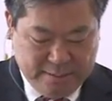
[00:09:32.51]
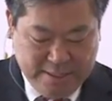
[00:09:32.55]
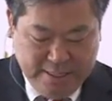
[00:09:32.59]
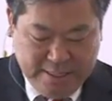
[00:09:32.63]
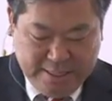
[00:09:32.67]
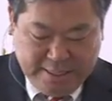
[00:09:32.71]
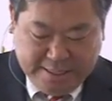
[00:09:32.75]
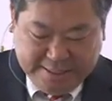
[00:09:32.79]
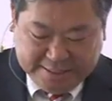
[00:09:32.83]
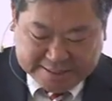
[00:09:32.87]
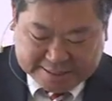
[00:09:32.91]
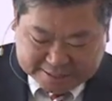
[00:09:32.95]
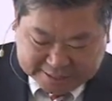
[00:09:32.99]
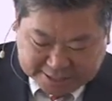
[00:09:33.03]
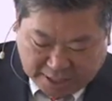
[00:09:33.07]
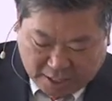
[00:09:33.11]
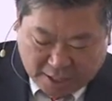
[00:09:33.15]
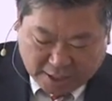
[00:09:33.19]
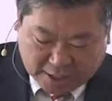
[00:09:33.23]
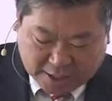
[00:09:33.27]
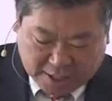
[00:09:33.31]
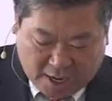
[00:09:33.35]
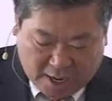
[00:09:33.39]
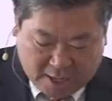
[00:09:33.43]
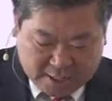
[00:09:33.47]
He
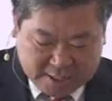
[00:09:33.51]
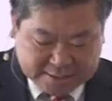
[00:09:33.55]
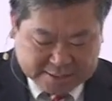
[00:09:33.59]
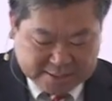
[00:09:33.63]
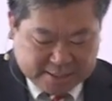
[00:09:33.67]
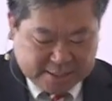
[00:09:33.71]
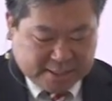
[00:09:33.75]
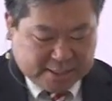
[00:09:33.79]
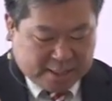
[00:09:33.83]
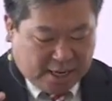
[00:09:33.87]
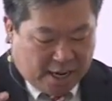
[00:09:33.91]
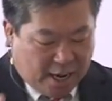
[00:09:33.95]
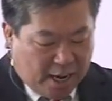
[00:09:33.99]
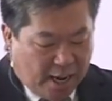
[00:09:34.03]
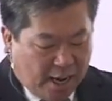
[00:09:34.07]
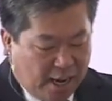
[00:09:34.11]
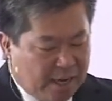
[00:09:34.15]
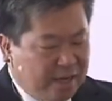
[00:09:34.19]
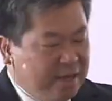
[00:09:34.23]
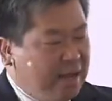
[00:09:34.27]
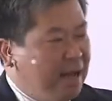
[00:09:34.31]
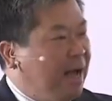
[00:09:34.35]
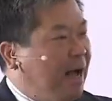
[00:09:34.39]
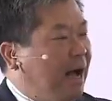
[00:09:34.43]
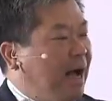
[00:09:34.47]
sought God and said, God,
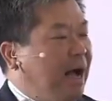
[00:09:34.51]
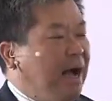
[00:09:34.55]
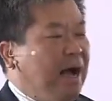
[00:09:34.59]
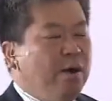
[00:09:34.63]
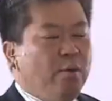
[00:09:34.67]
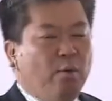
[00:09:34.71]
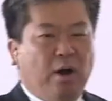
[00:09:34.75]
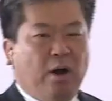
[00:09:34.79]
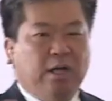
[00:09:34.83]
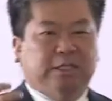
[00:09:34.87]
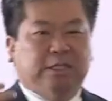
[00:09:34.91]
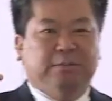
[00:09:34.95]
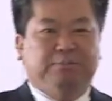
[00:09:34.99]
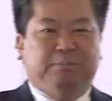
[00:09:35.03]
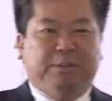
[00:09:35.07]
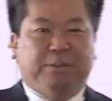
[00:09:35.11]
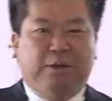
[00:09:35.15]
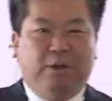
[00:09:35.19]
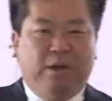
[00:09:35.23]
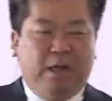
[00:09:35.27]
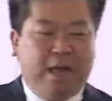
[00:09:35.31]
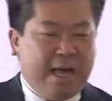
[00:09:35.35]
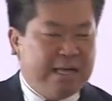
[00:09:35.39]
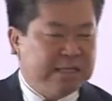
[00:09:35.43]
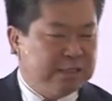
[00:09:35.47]
I want to be
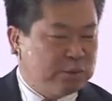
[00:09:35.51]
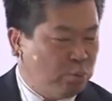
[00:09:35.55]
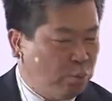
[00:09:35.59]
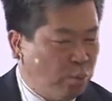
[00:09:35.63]
as